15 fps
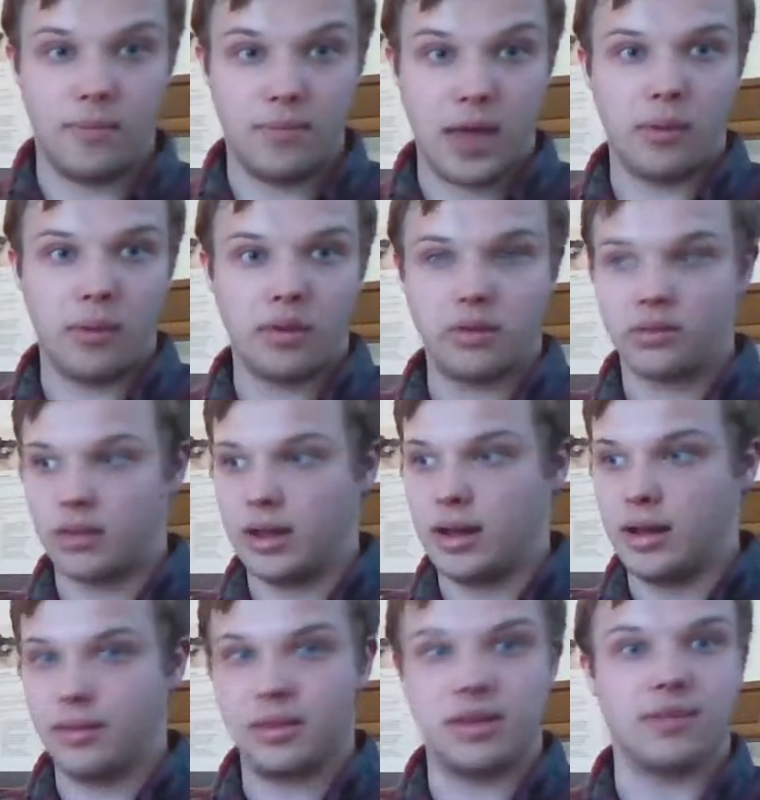that was
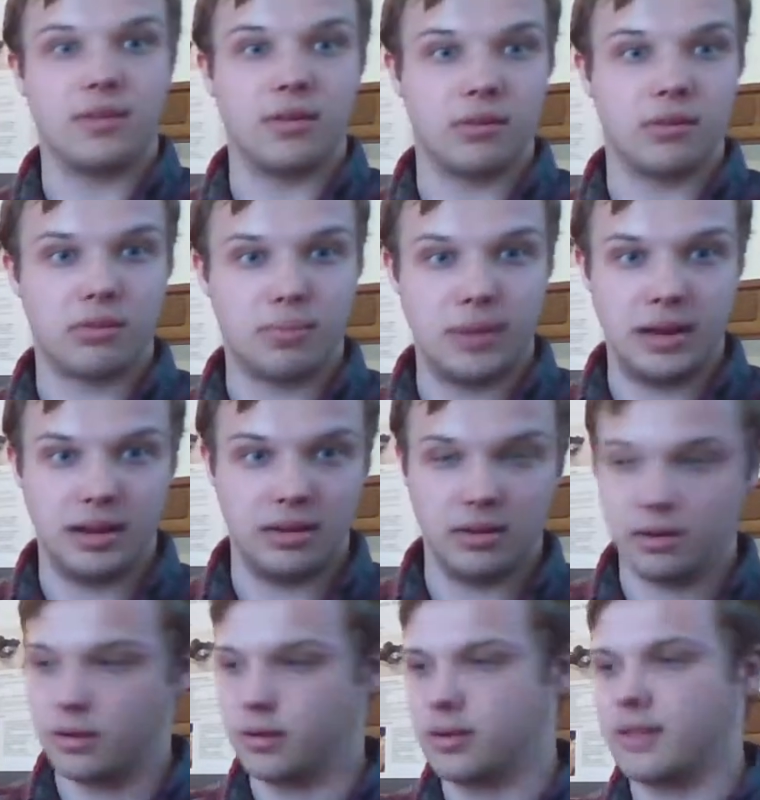the different speed,
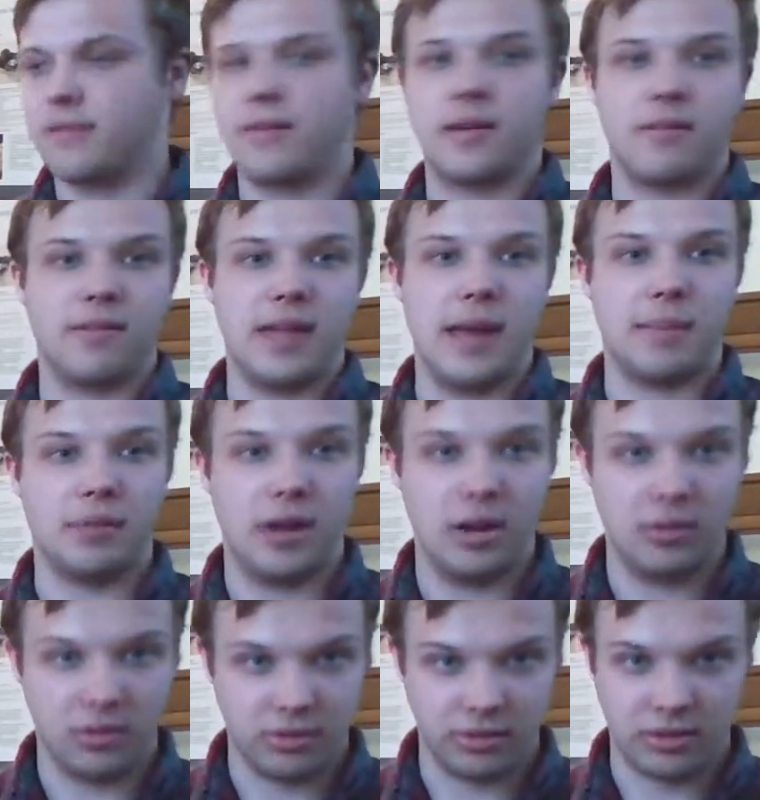or different flap
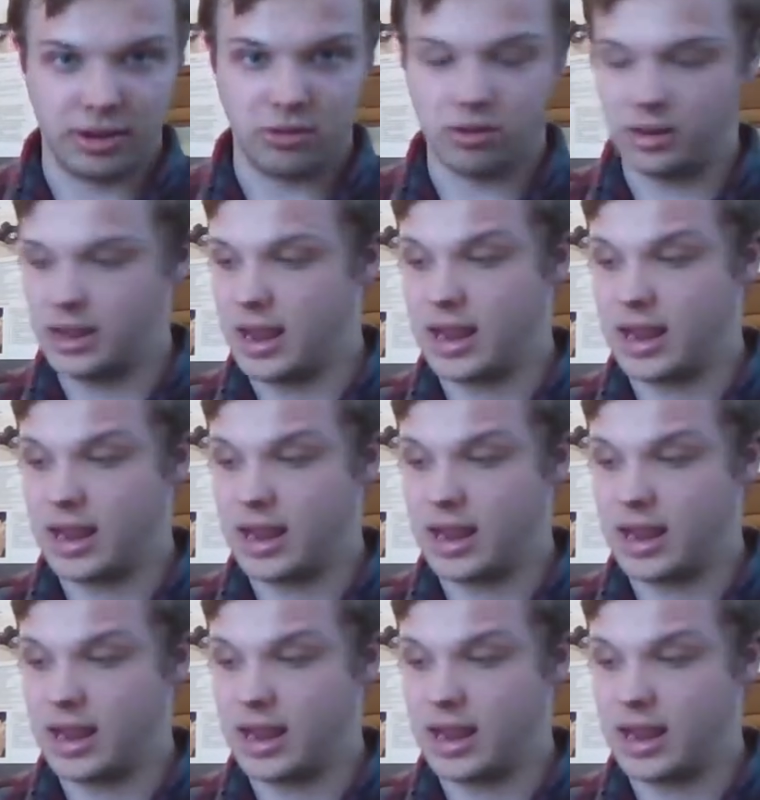ranges essentially.